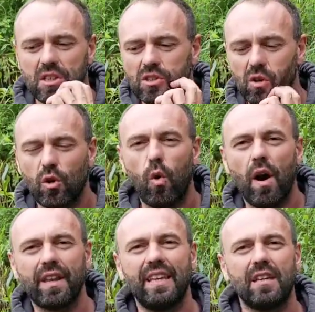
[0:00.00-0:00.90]
So
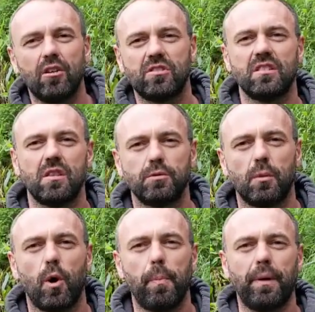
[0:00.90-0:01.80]
aquatic ecosystems are
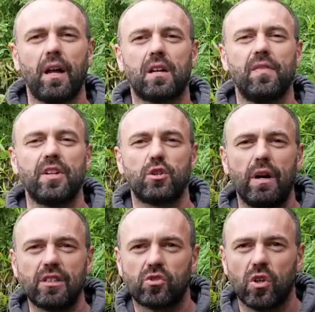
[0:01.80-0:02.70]
more productive than
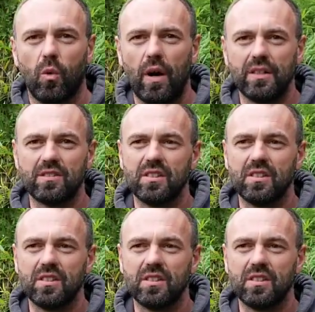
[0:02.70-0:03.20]
terrestrial ones.